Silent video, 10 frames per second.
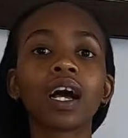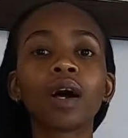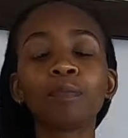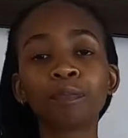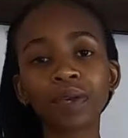
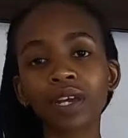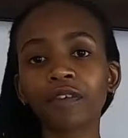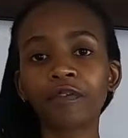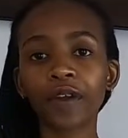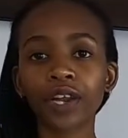a
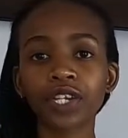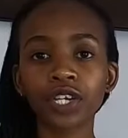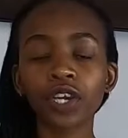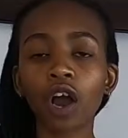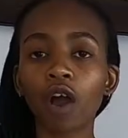bigger
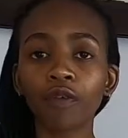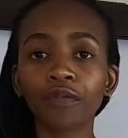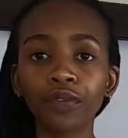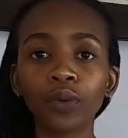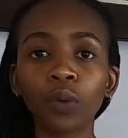fraction
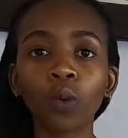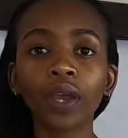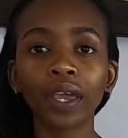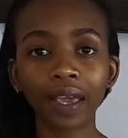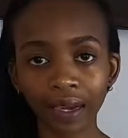of
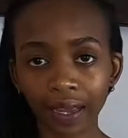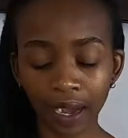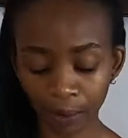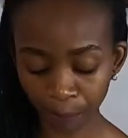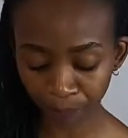your
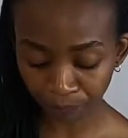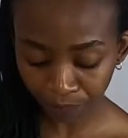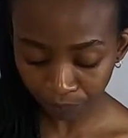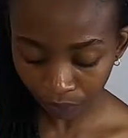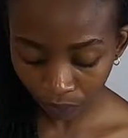income.
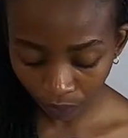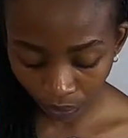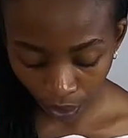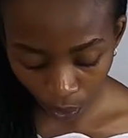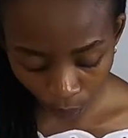
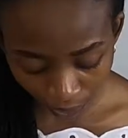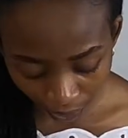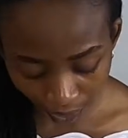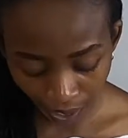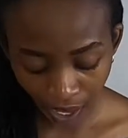
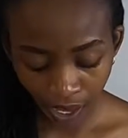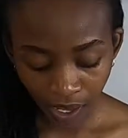Okay,